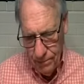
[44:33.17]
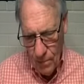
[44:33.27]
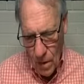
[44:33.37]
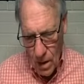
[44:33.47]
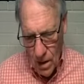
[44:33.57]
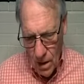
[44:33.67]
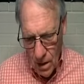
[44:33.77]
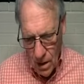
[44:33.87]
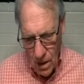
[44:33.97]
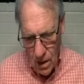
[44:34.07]

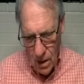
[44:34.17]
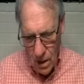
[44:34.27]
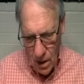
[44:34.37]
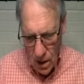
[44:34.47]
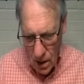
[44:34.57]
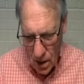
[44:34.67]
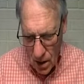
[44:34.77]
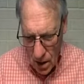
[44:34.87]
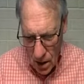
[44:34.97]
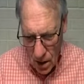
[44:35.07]

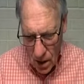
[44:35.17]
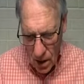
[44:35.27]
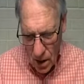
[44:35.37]
Nobody speaks.